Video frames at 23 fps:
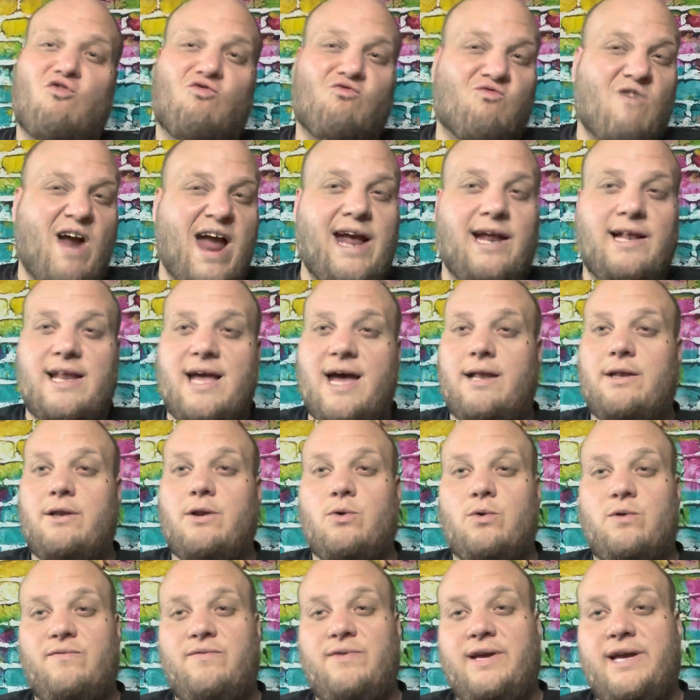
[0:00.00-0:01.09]
Ring that
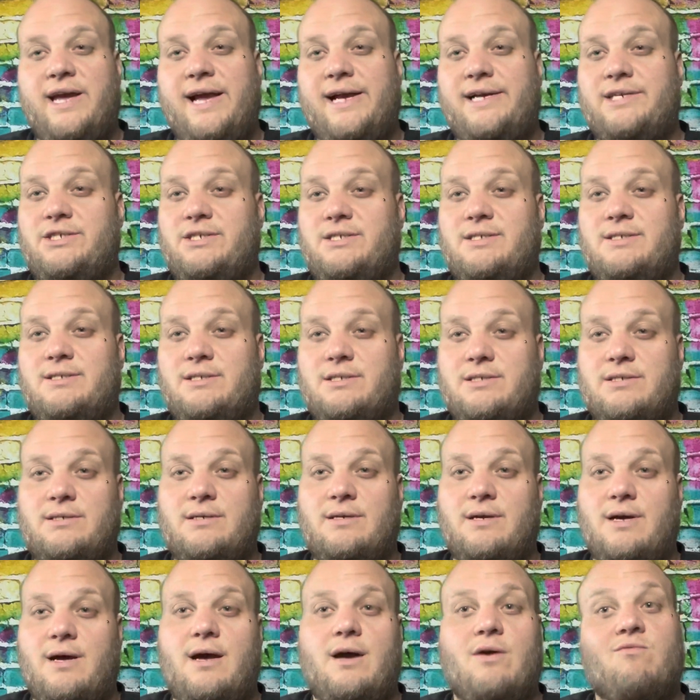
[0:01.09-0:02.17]
notifications.
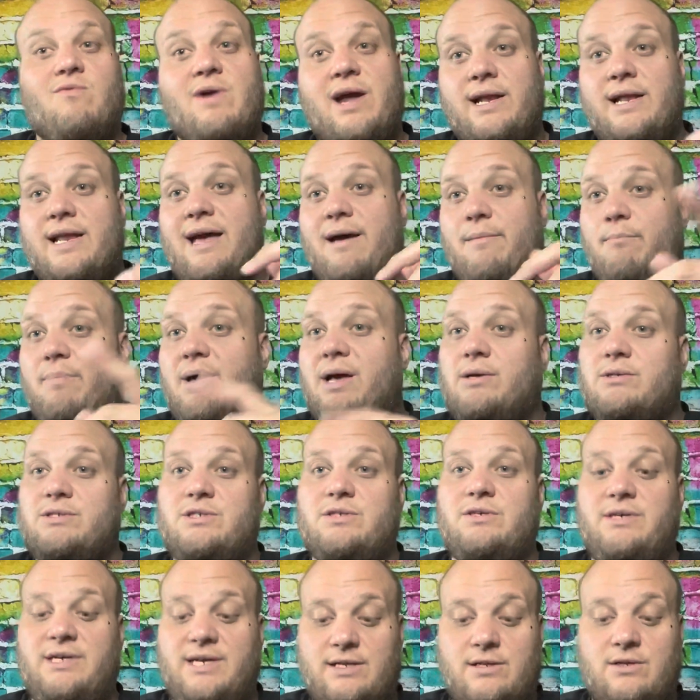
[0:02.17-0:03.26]
Ring that bell
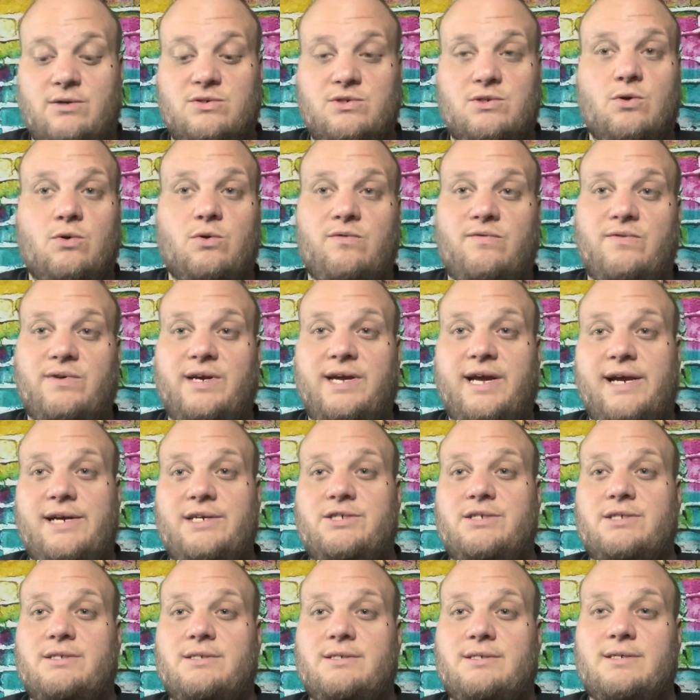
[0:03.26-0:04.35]
so you get those
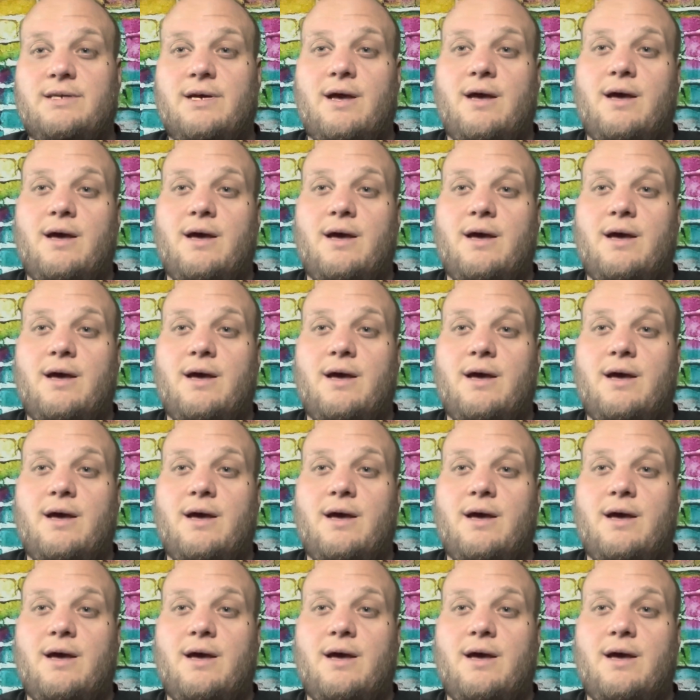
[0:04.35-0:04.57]
notifications.